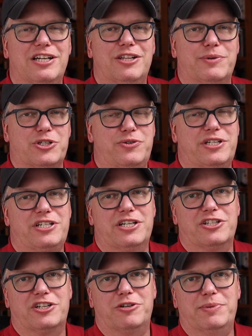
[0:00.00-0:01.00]
The restriction
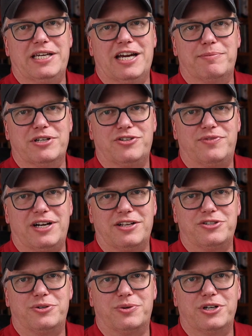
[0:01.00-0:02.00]
is going to be how much file
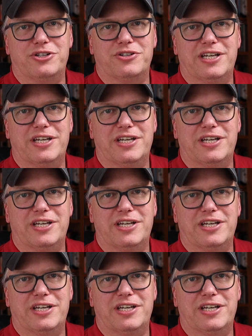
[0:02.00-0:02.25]
storage you